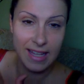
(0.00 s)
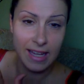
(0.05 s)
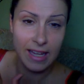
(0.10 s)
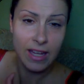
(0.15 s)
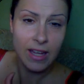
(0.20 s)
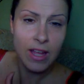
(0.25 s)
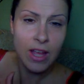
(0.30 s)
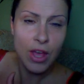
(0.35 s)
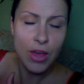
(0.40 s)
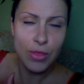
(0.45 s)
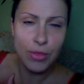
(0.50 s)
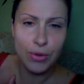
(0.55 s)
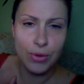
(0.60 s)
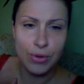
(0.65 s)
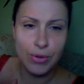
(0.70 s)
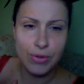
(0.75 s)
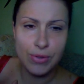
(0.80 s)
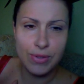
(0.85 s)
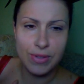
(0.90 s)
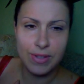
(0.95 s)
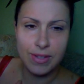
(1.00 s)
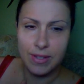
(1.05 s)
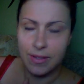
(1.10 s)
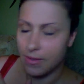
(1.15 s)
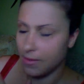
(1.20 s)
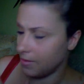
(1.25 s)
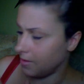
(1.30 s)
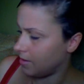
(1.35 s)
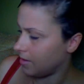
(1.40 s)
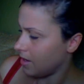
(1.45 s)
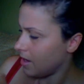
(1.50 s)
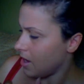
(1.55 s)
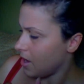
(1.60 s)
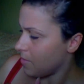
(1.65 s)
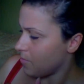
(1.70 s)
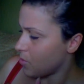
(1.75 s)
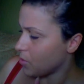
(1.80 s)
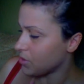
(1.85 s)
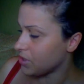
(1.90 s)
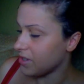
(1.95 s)
like, there's
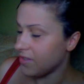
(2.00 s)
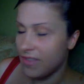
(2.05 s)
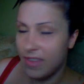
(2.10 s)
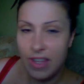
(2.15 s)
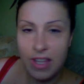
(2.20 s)
most of